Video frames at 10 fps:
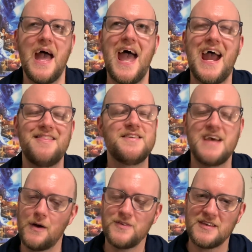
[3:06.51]
And the
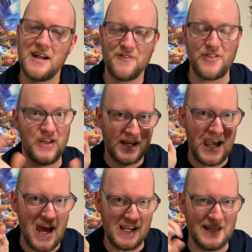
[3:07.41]
downside of the
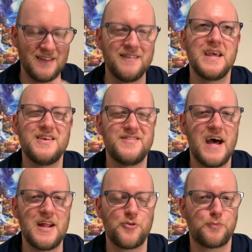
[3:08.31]
canon is that
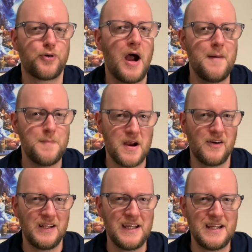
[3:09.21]
it's
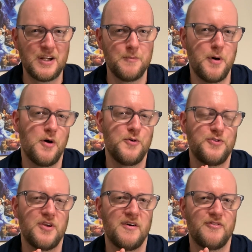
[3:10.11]
primarily
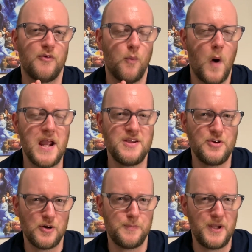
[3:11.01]
composed of white
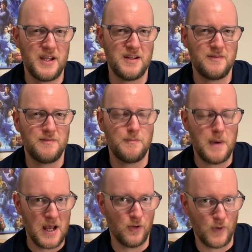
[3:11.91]
European
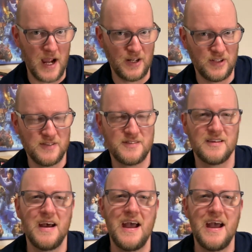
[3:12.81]
male writers.